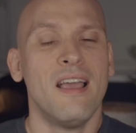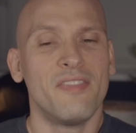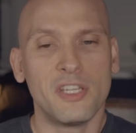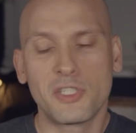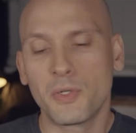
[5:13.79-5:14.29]

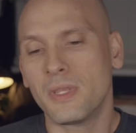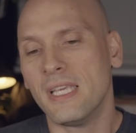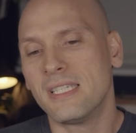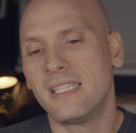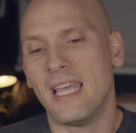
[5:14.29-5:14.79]
The truth
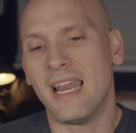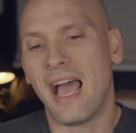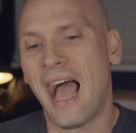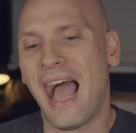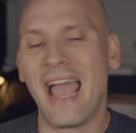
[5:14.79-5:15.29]
is that
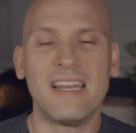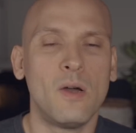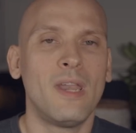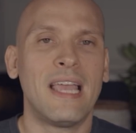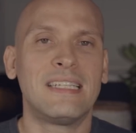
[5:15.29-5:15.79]
I
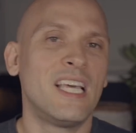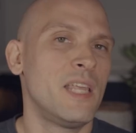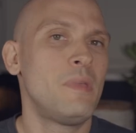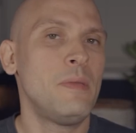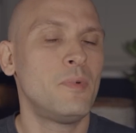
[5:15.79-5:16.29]
don't like
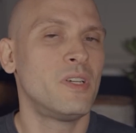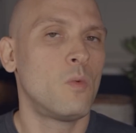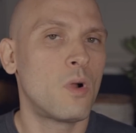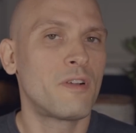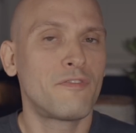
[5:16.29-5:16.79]
telling people to
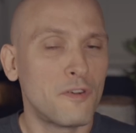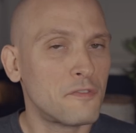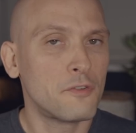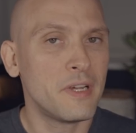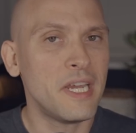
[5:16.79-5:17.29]
work for
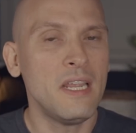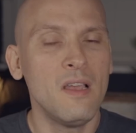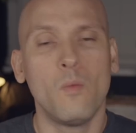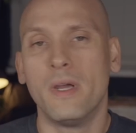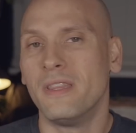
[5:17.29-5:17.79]
free
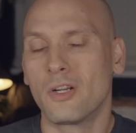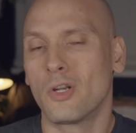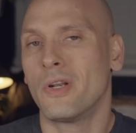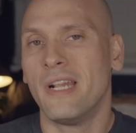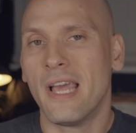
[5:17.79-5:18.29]
when they're
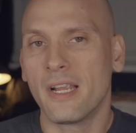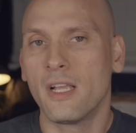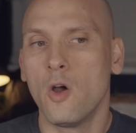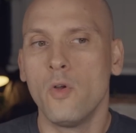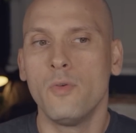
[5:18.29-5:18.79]
learning how to
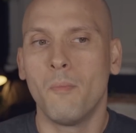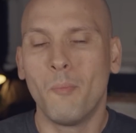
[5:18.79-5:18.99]
code,